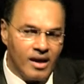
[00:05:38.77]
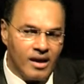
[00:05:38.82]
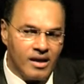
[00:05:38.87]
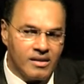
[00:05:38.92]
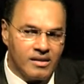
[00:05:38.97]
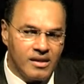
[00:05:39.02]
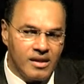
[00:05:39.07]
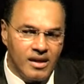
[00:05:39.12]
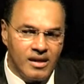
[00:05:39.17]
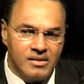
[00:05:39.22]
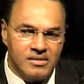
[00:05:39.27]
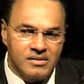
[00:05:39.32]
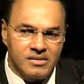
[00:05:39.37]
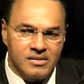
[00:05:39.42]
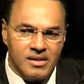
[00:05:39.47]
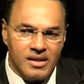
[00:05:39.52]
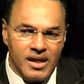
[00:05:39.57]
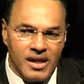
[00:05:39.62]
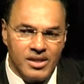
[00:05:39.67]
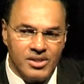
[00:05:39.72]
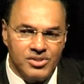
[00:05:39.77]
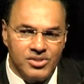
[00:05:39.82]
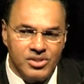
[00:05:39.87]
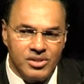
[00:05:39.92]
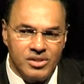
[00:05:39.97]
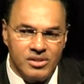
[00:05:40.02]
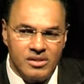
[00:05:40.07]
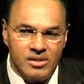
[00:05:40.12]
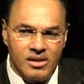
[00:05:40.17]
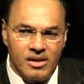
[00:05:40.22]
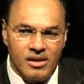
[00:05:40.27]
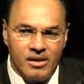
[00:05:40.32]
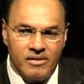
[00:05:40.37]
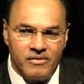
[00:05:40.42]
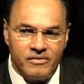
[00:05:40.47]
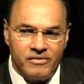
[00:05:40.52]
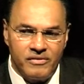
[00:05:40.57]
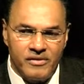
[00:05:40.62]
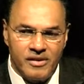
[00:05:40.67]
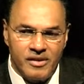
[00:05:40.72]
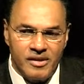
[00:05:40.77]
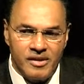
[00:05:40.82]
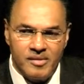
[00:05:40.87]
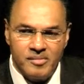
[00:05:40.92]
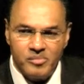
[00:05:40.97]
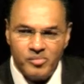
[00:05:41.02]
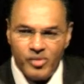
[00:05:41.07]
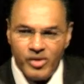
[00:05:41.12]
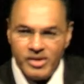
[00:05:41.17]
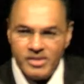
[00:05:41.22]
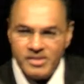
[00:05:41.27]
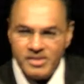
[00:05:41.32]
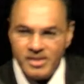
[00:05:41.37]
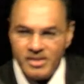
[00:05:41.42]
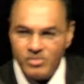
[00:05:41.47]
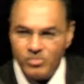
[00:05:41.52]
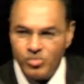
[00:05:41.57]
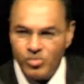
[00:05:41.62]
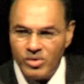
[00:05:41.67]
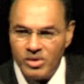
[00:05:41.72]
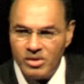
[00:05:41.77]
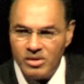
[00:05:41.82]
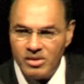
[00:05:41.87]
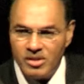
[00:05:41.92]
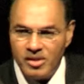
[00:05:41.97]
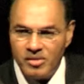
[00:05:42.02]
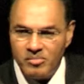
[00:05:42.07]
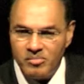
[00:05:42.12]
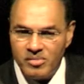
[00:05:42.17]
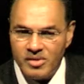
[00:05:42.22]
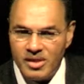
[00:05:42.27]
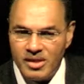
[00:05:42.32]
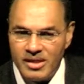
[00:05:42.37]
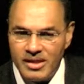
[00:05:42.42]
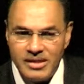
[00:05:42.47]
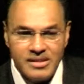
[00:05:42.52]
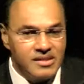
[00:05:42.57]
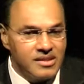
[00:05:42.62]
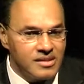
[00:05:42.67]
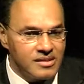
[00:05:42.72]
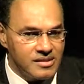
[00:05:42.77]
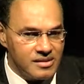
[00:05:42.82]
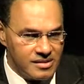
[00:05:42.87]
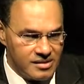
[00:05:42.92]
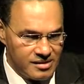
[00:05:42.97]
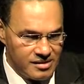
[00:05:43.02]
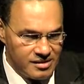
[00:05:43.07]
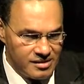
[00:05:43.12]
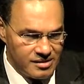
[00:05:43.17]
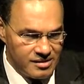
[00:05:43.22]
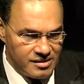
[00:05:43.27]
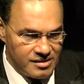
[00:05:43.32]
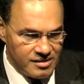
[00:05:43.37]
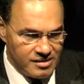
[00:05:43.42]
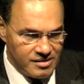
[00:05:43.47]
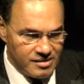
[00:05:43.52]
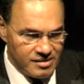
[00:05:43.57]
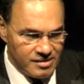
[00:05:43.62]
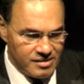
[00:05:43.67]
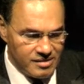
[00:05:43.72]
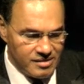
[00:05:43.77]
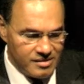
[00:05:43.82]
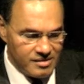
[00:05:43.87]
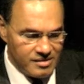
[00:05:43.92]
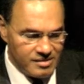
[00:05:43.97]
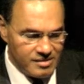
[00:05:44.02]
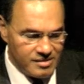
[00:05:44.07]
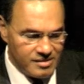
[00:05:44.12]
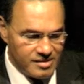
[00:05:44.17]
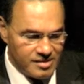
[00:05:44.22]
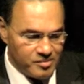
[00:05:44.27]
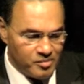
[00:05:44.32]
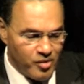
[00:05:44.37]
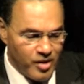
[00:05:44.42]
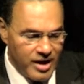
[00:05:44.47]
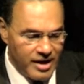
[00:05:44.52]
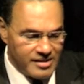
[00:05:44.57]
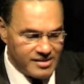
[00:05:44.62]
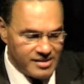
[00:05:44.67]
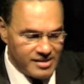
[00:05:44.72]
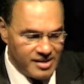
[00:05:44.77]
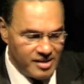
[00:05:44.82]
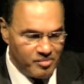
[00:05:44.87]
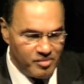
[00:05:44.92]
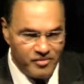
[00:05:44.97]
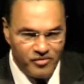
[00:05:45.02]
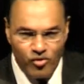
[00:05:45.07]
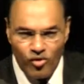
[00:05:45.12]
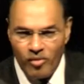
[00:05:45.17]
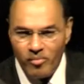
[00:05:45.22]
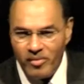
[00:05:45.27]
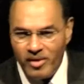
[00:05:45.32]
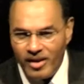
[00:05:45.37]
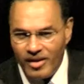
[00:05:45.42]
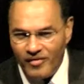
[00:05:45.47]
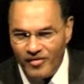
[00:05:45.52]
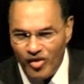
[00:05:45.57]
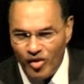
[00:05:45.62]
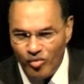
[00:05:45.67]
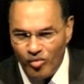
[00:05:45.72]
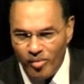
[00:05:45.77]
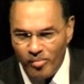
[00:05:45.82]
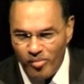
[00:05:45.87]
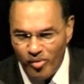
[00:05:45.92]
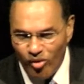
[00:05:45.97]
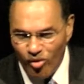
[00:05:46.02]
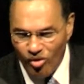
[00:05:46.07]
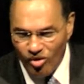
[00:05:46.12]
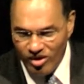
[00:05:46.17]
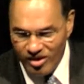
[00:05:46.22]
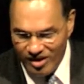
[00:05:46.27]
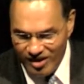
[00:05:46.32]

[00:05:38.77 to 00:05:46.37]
at the installation of President William Clinton, surprisingly before many of you were born.